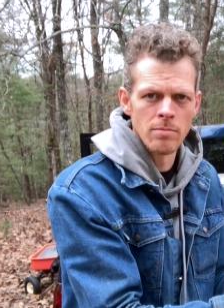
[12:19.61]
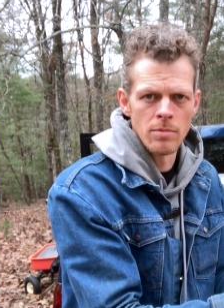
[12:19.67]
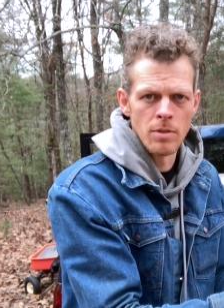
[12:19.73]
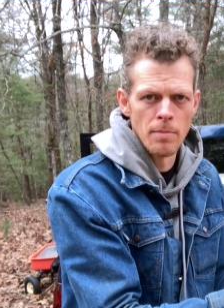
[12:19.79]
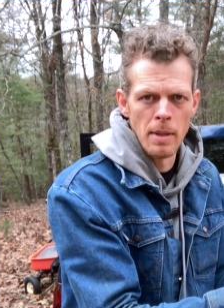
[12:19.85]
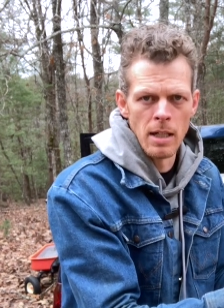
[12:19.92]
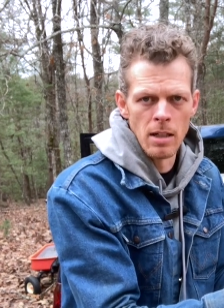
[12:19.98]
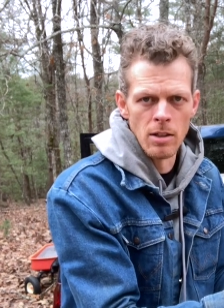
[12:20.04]

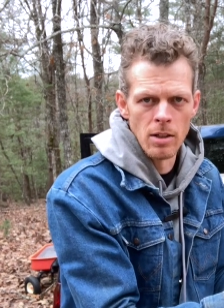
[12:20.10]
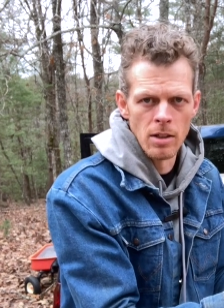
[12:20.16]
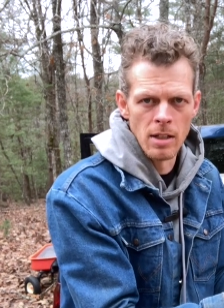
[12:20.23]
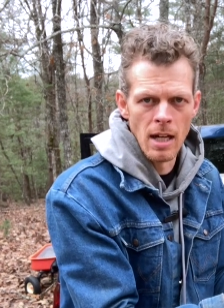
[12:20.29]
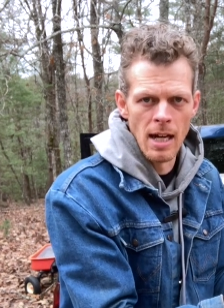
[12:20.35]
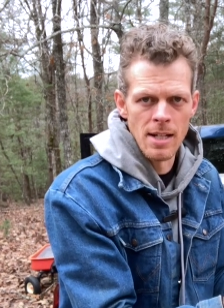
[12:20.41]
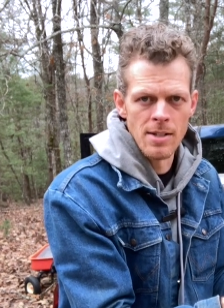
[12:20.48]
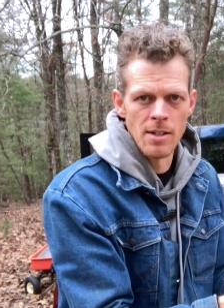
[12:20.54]
to make it look
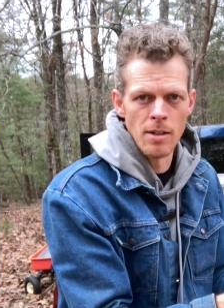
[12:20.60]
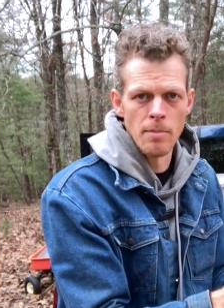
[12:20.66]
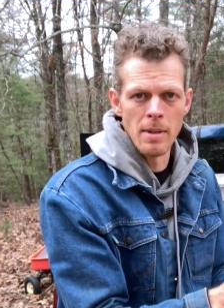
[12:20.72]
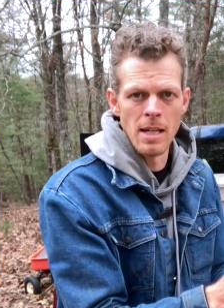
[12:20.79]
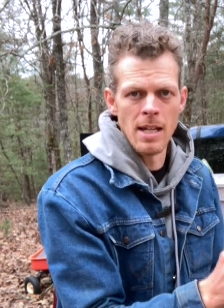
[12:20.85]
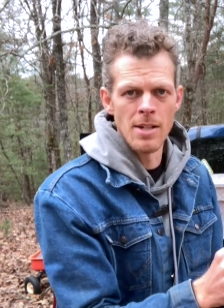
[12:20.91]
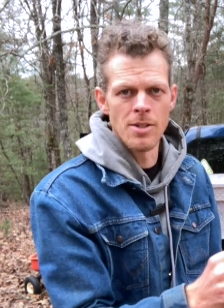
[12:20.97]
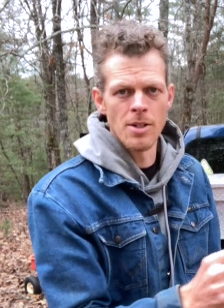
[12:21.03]
nice. And it'll
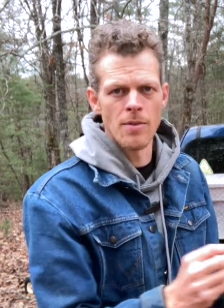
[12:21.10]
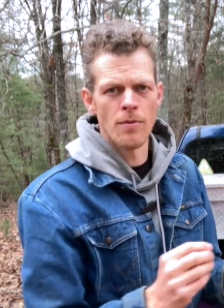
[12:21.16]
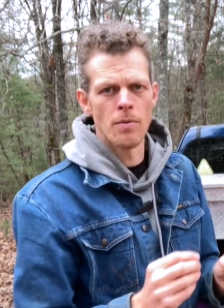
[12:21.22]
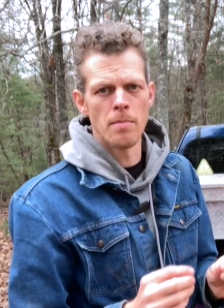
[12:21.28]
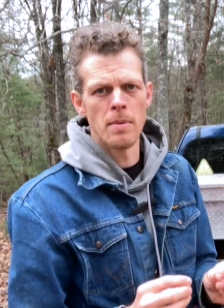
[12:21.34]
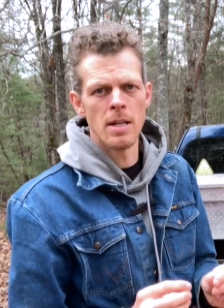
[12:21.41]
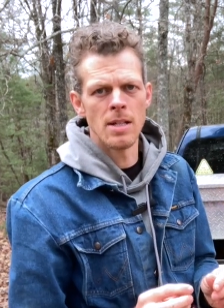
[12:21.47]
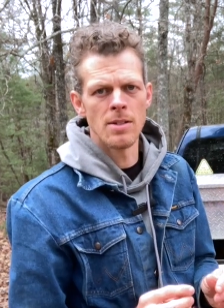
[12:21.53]
be easier for
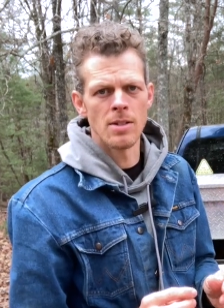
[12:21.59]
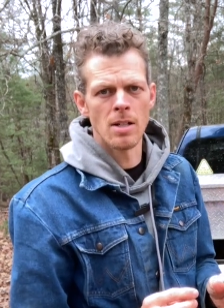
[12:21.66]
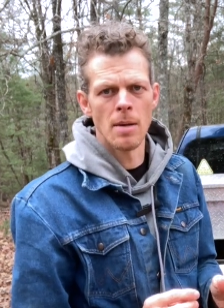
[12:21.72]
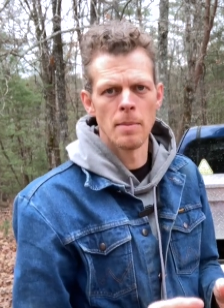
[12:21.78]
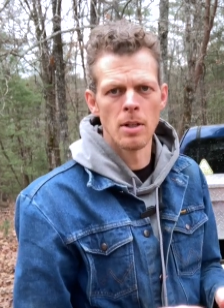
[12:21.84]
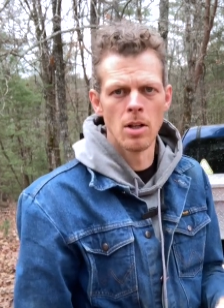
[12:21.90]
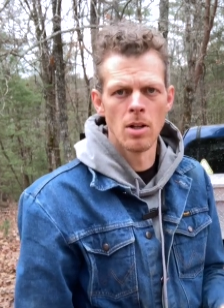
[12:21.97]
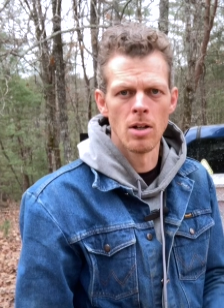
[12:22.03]
me to
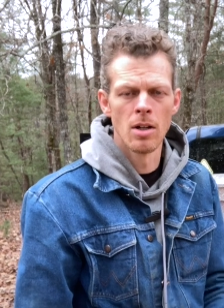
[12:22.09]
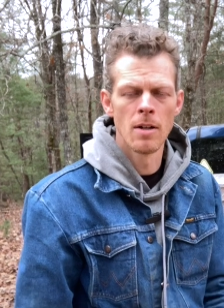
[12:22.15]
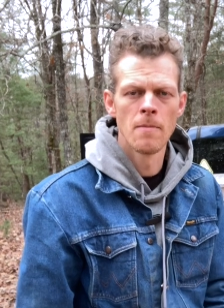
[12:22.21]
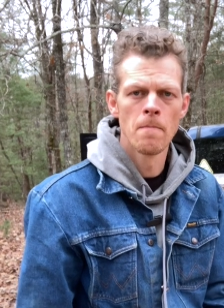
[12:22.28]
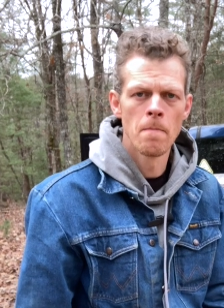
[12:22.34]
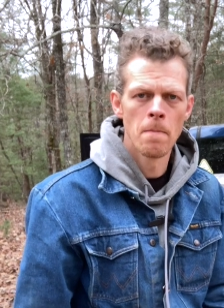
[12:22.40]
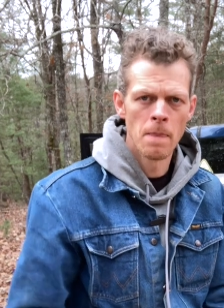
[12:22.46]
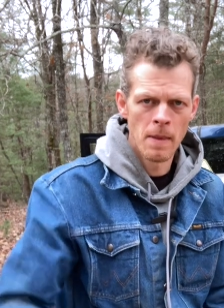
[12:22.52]
come along
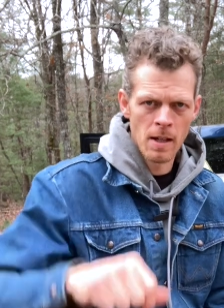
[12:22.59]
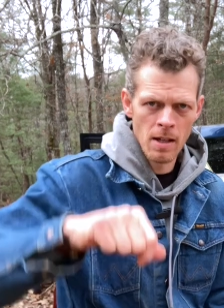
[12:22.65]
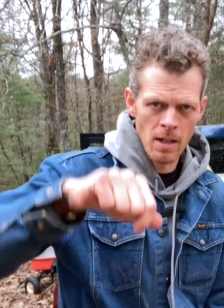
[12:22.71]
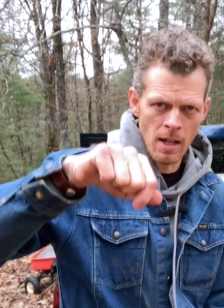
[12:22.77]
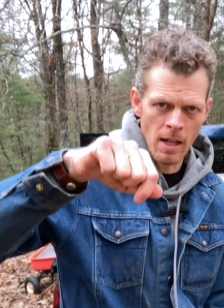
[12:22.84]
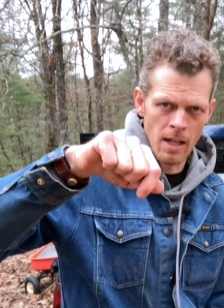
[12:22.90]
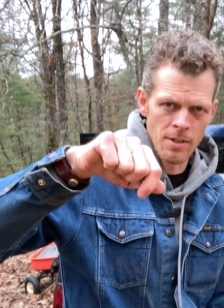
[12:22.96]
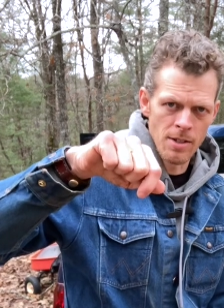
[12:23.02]

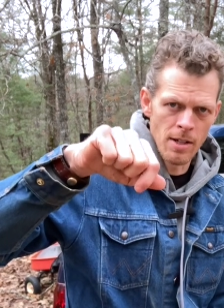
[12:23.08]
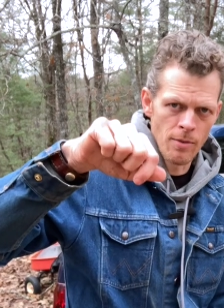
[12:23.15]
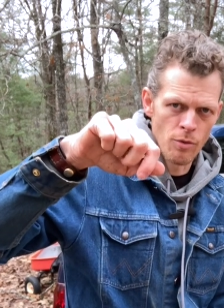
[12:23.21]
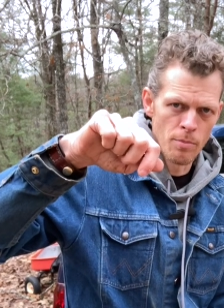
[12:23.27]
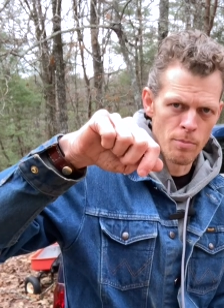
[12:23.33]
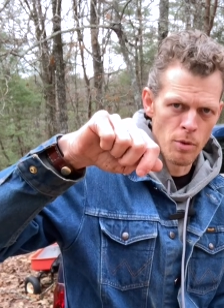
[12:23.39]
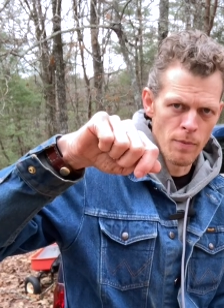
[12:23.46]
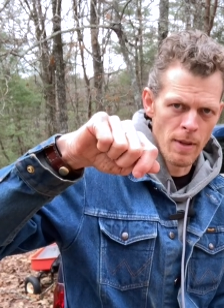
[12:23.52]
and to
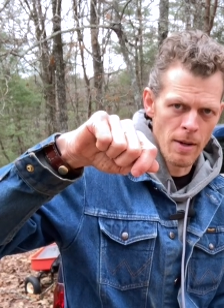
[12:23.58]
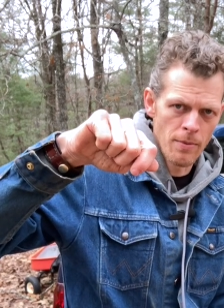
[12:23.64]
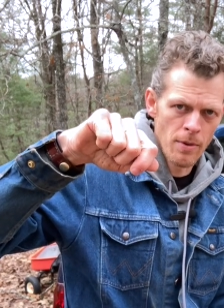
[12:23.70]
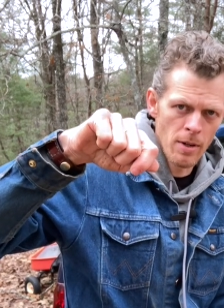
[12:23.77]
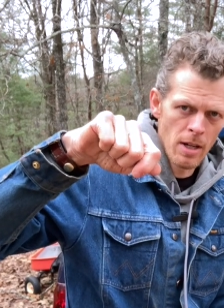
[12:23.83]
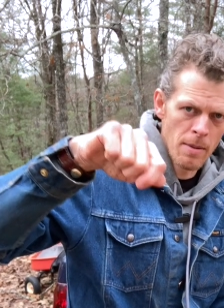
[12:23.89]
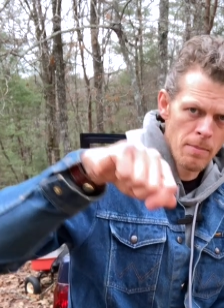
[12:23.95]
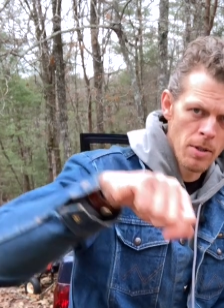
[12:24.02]
remove that
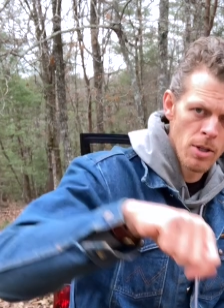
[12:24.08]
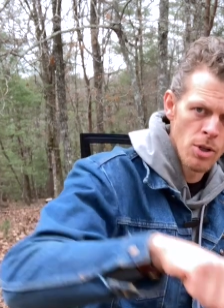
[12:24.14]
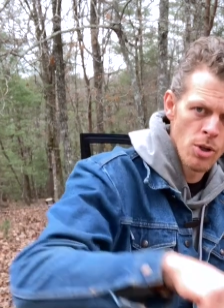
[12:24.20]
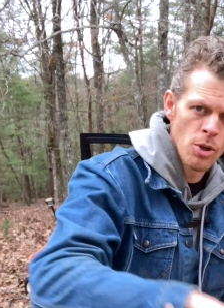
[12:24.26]
frame,